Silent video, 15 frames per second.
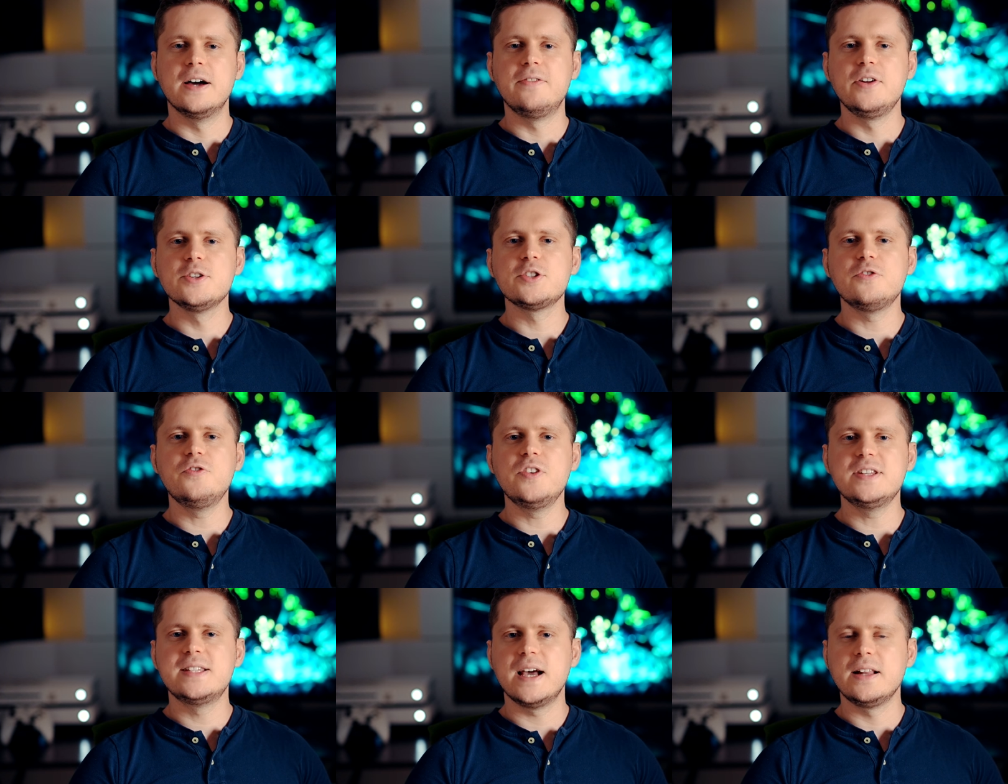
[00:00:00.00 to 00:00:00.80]
levels of
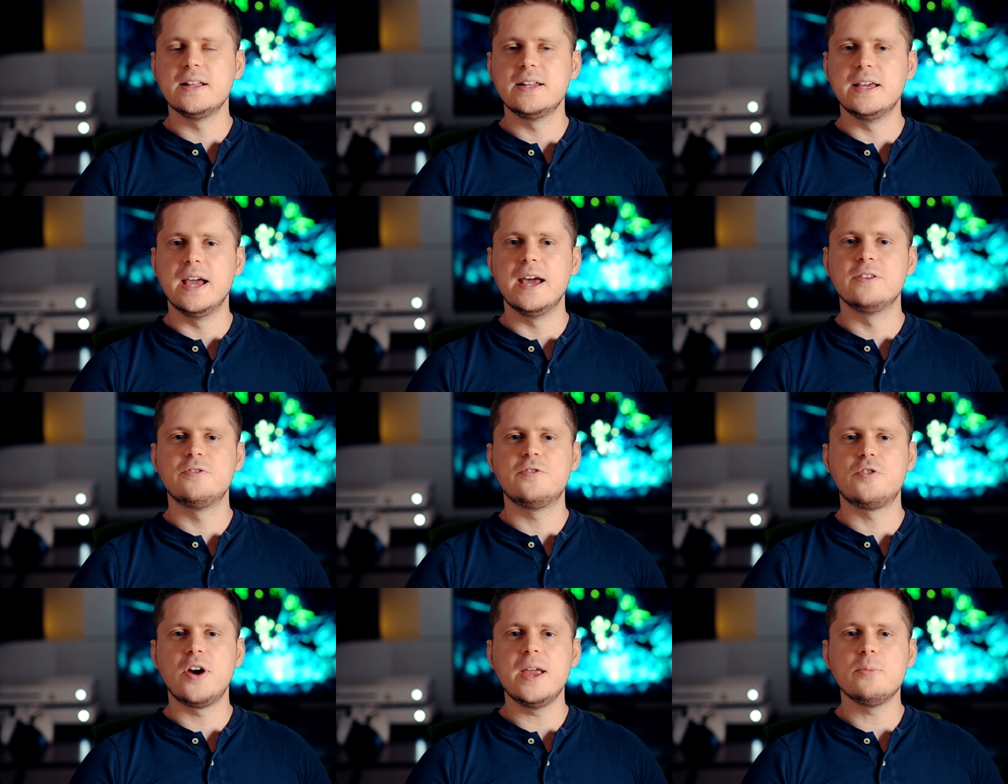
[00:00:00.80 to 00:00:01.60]
fidelity
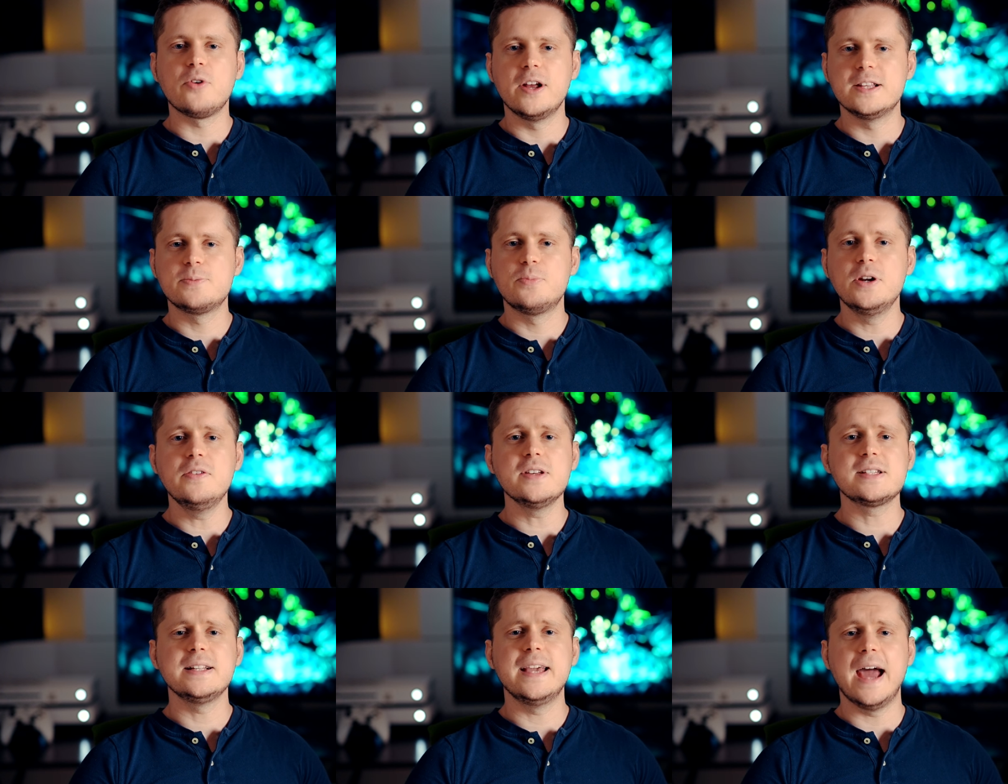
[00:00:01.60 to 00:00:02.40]
and frame rates
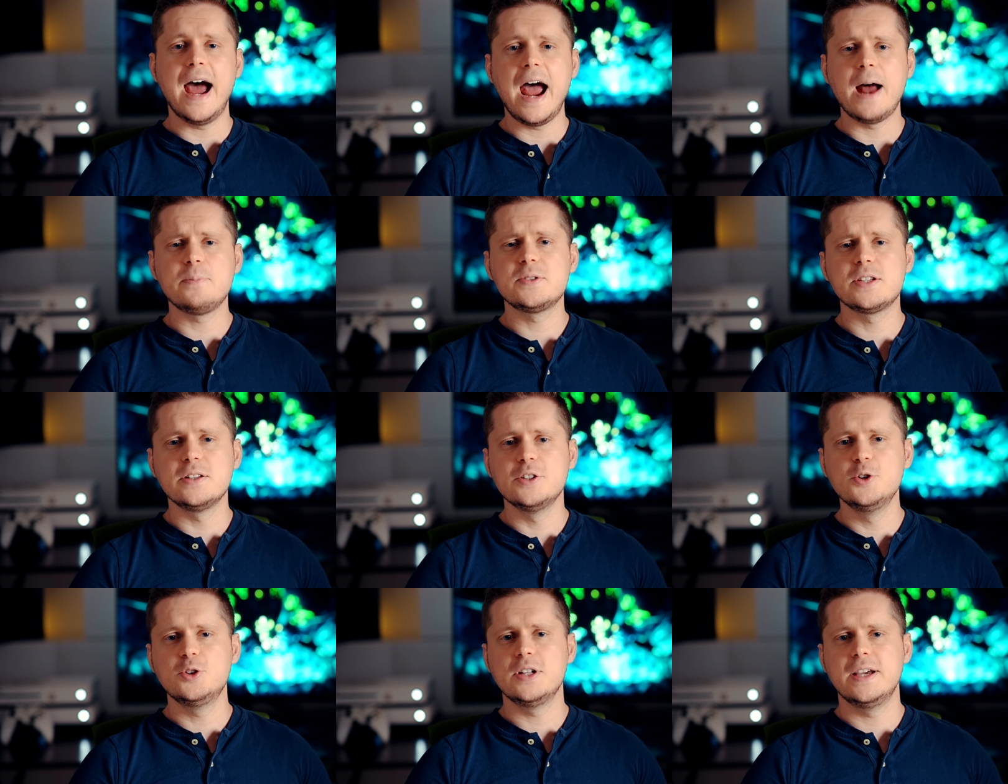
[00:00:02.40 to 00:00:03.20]
previously
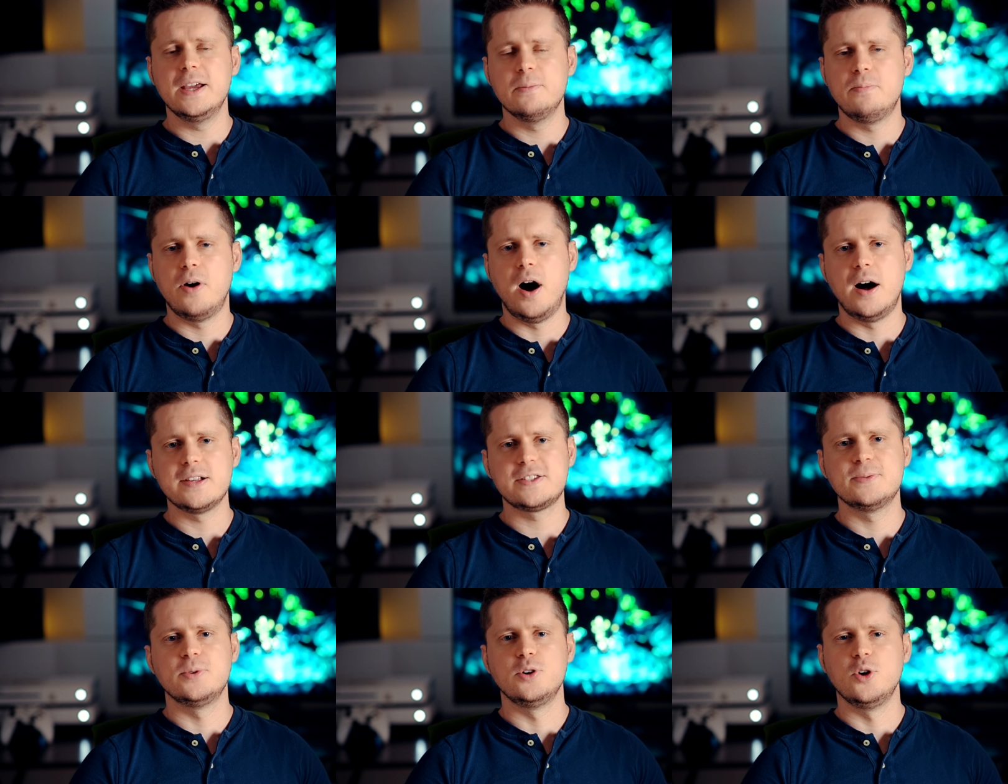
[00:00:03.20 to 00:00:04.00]
absolutely
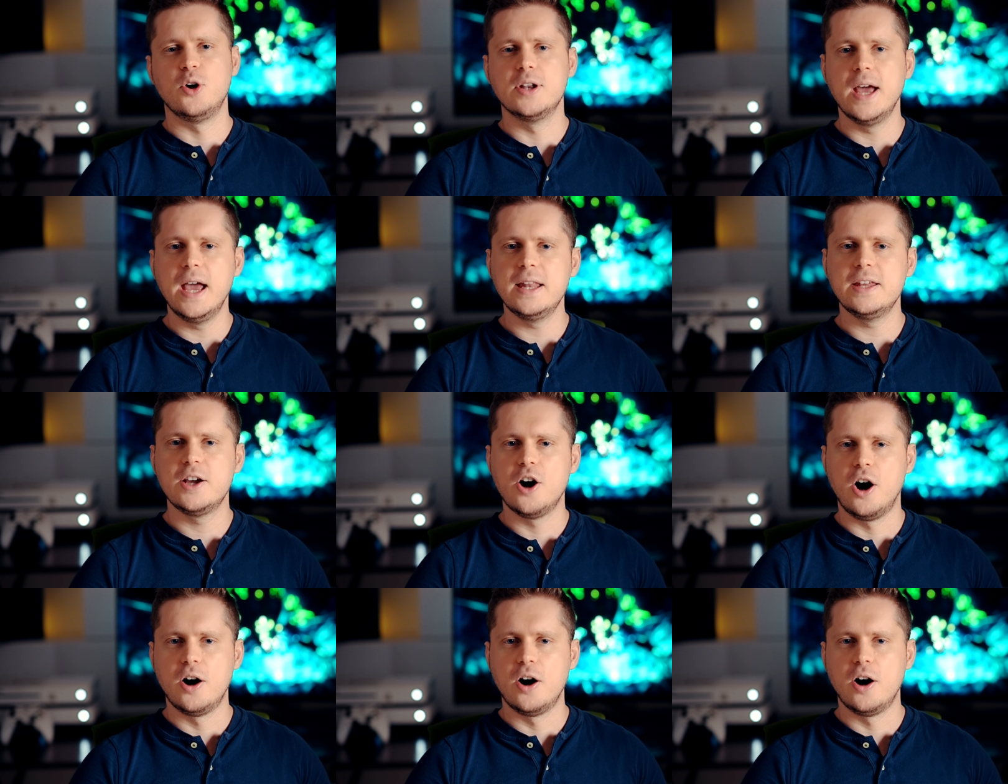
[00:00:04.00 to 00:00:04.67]
impossible on any